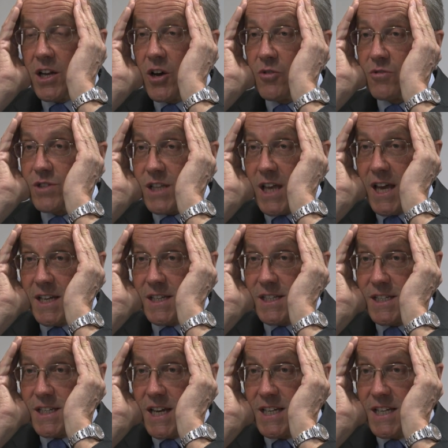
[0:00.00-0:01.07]
and holds the head
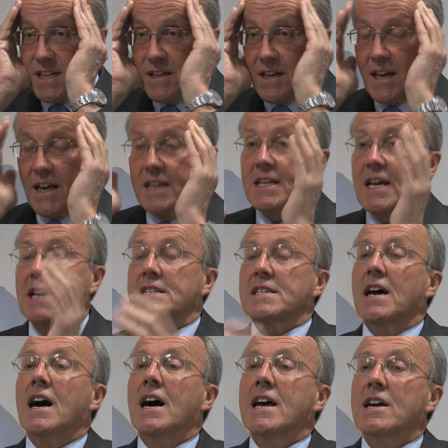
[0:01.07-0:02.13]
steady. It
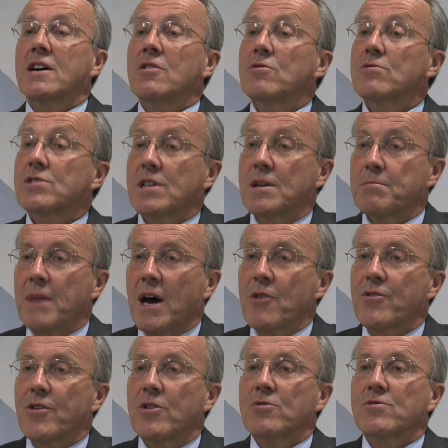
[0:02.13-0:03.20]
has eye holes and
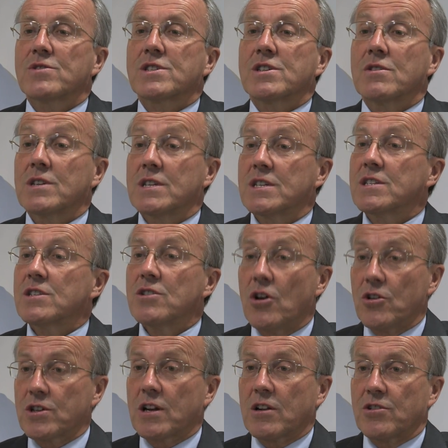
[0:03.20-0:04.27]
mouth holes, so it is
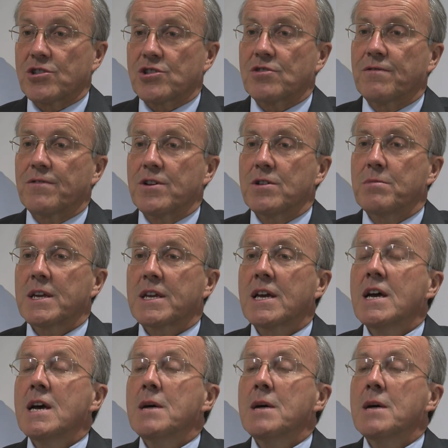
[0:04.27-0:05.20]
not claustrophobic,